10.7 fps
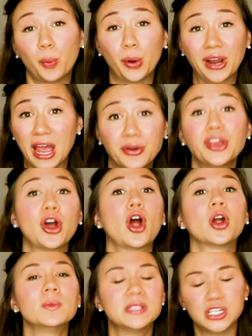we're counting
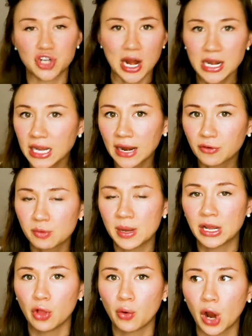carbs and trying to get
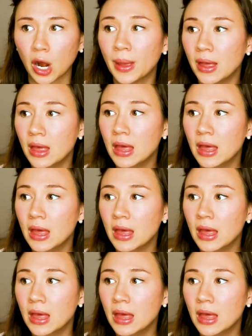everybody low carb.